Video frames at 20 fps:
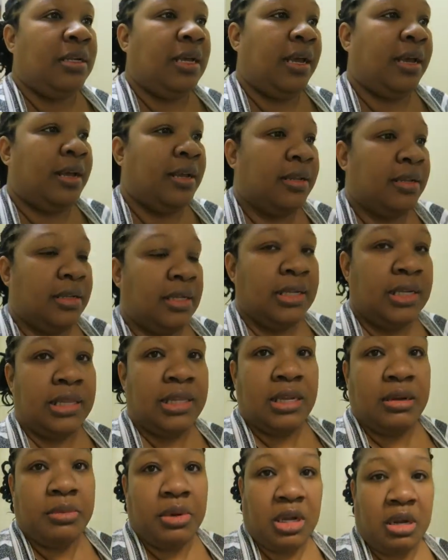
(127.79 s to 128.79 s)
Yeah,
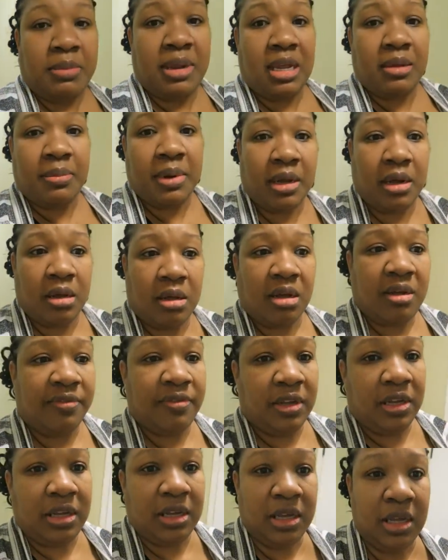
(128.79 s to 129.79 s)
then I'm gonna make my
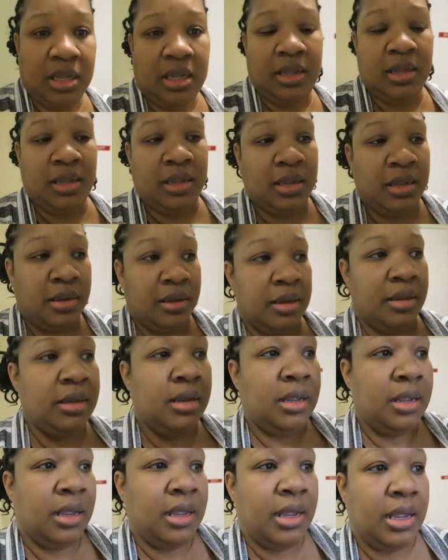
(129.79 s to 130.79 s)
coffee
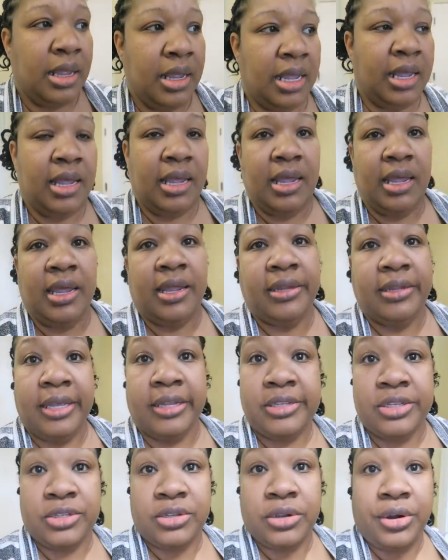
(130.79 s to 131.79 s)
and
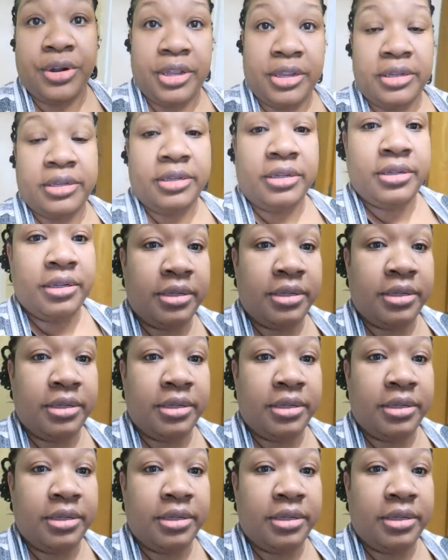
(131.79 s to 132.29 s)
get started.